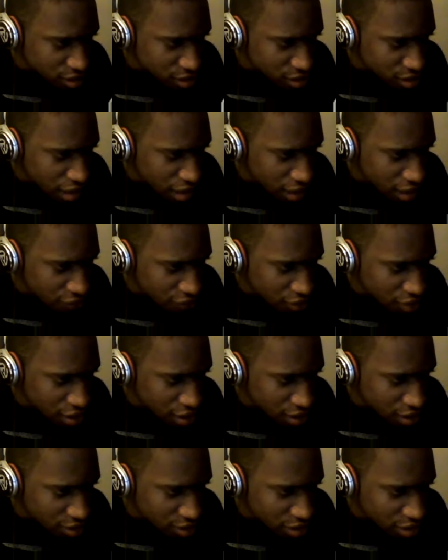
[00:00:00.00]
after
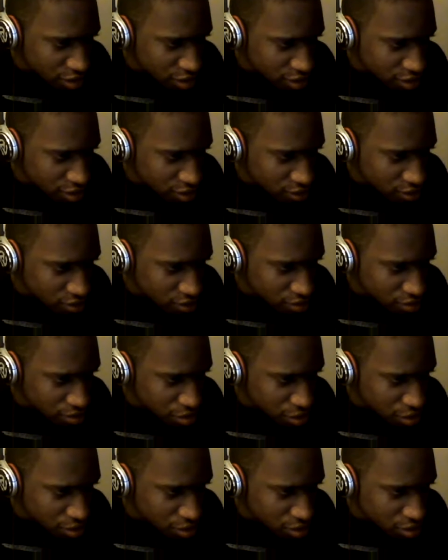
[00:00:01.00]
that the answer would
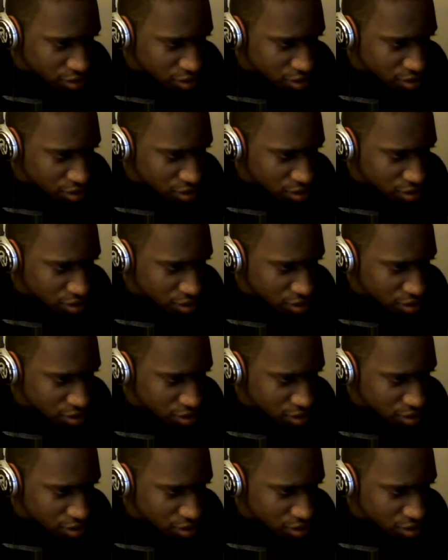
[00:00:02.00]
be